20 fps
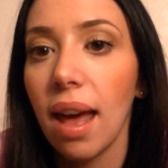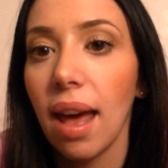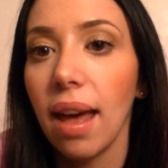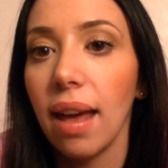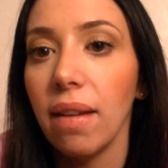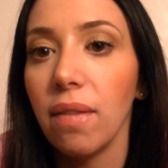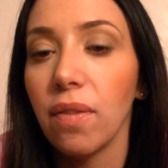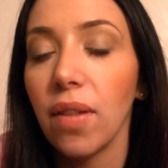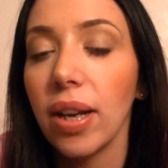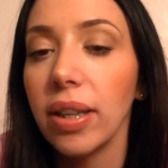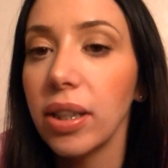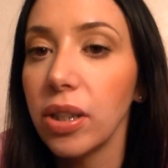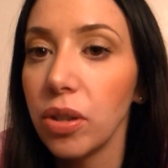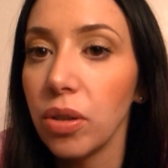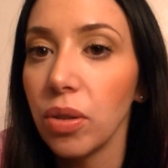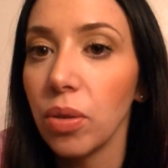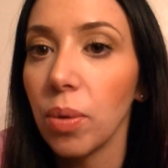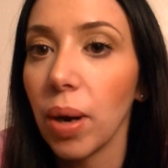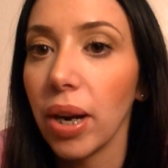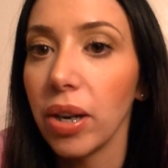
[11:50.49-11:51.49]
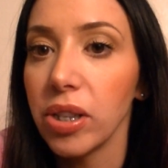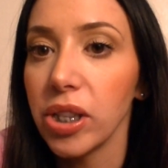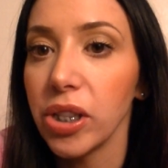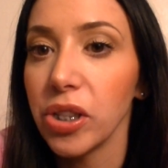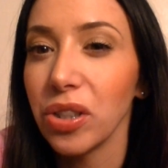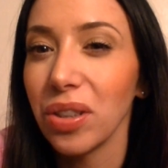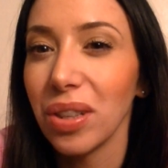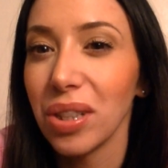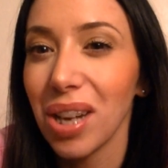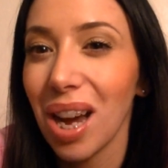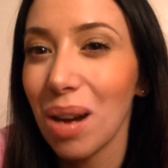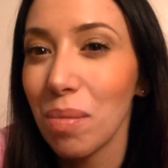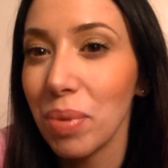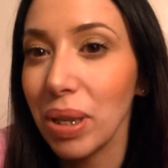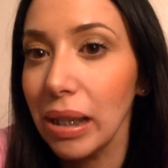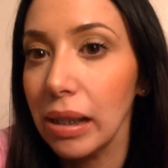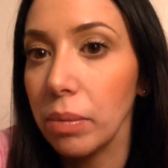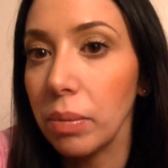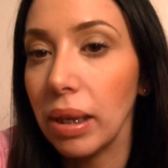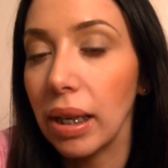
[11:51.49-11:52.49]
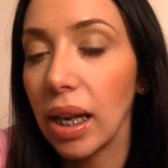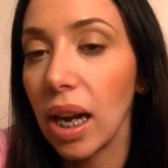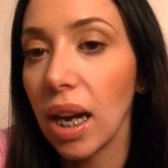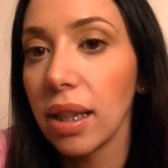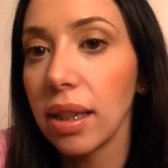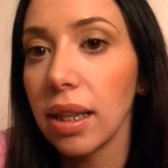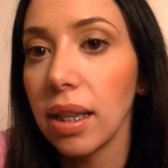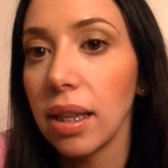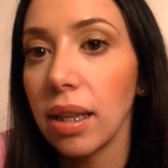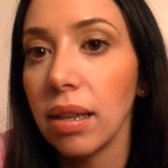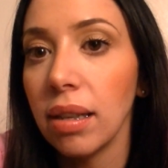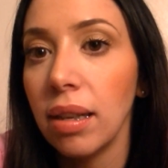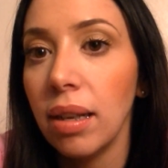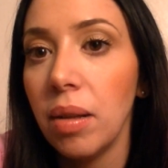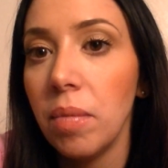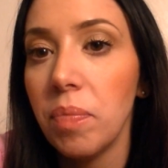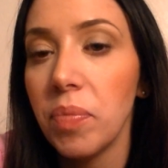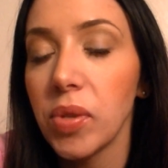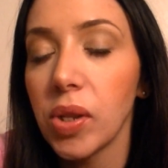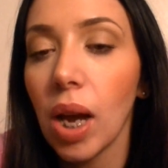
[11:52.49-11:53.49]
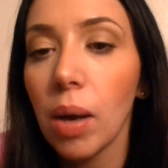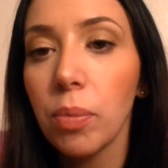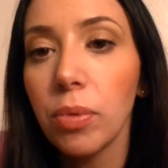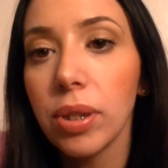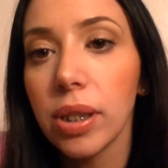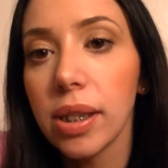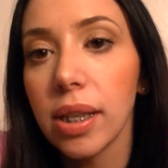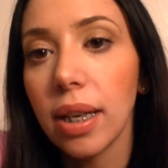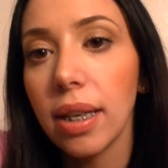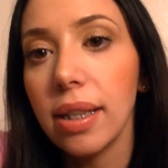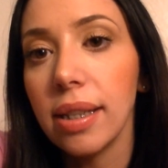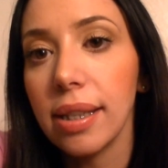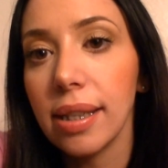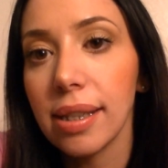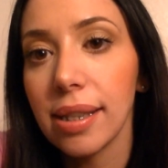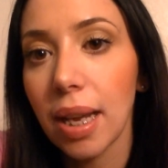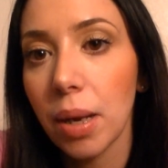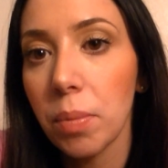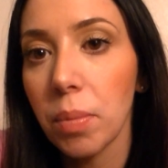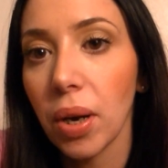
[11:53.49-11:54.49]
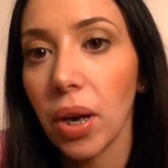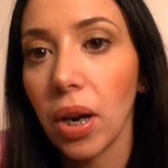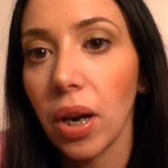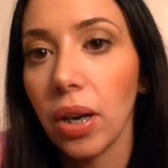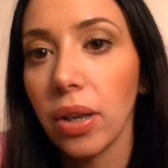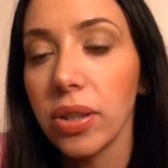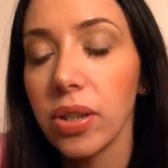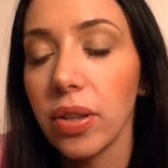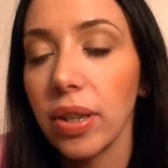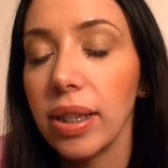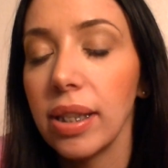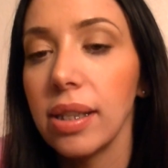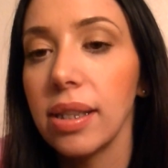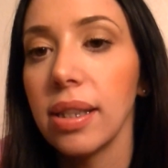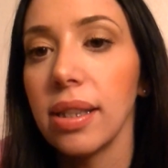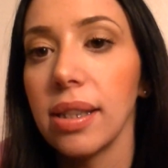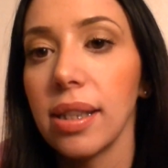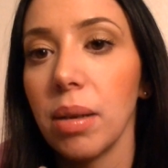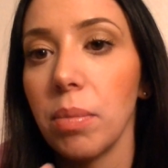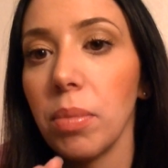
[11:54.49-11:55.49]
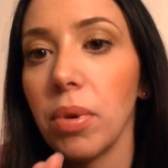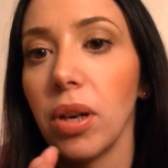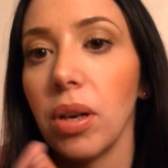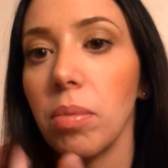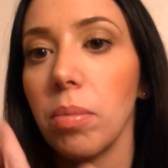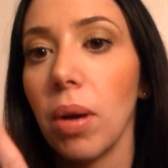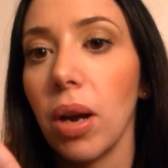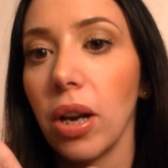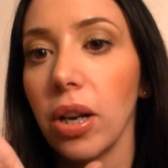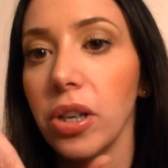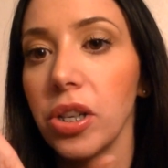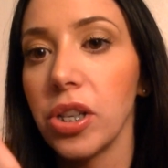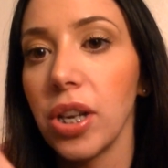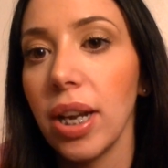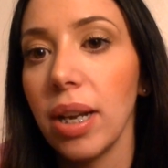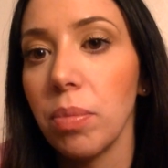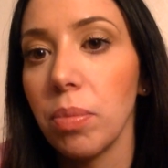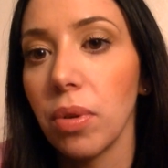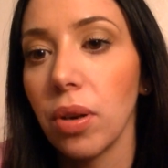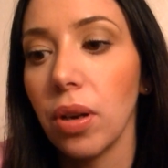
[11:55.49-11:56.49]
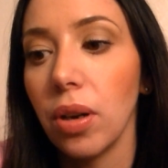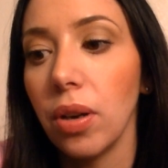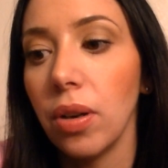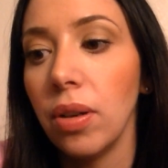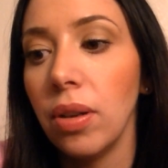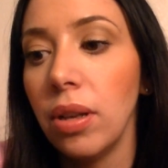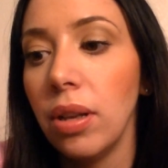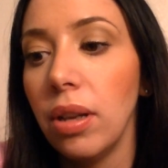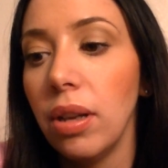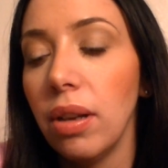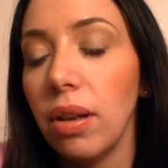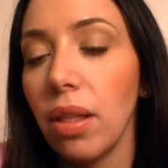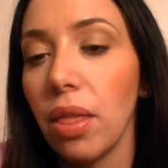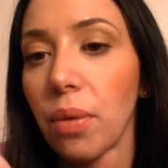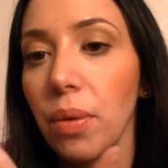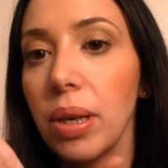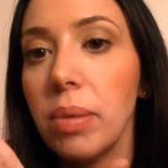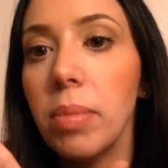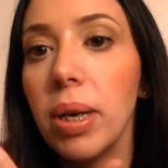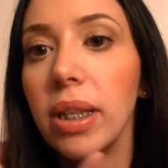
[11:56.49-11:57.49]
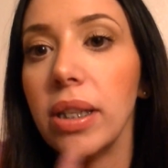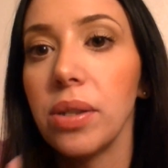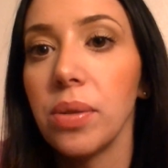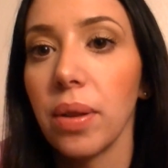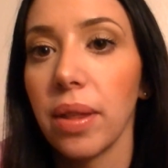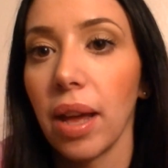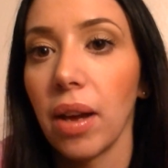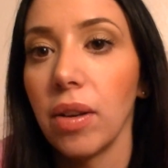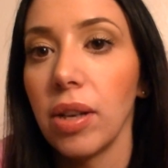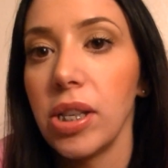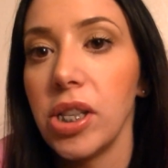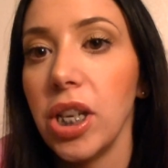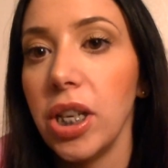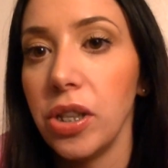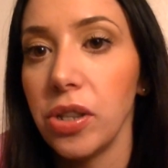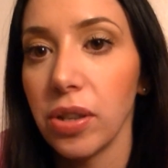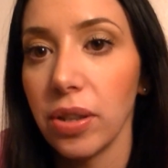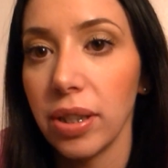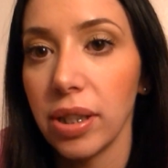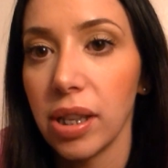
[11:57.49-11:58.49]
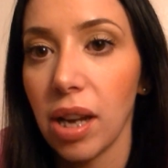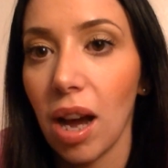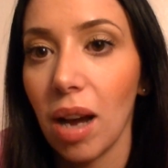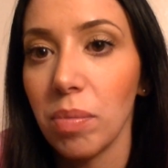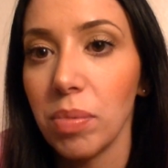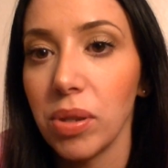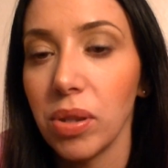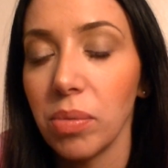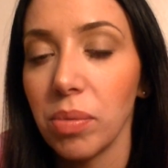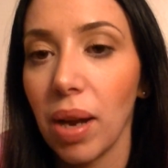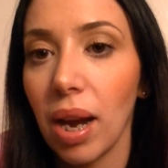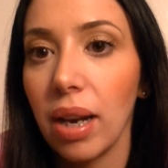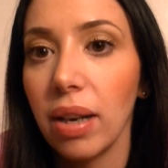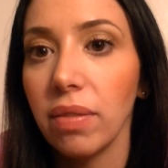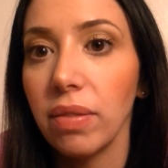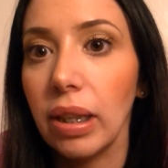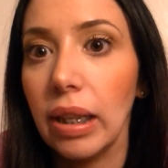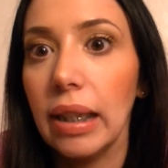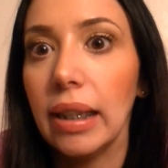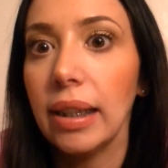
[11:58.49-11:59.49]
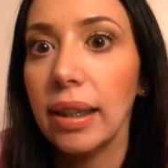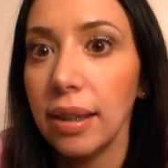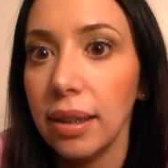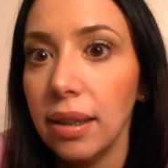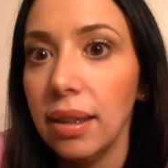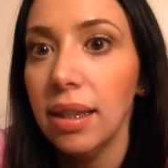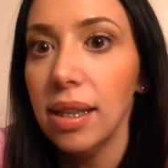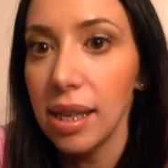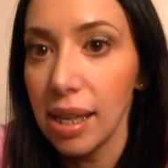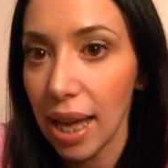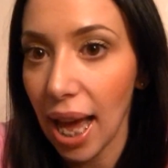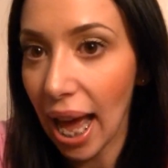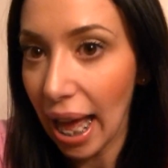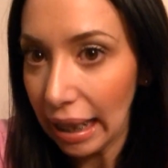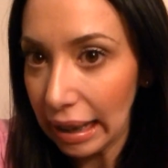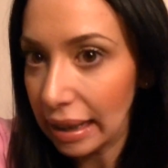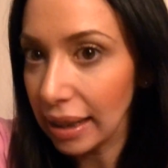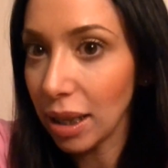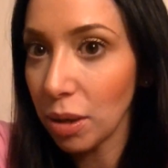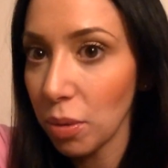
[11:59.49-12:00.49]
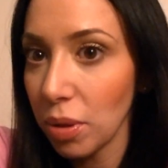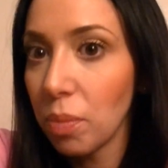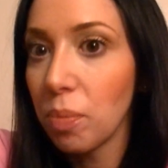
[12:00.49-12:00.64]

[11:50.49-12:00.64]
And finally do the wire change on the top, because I mean, I got the top ones done in December, so that's December, March, April, 3 months without a change on the top. So I'm kind of like, yeah, let's get with the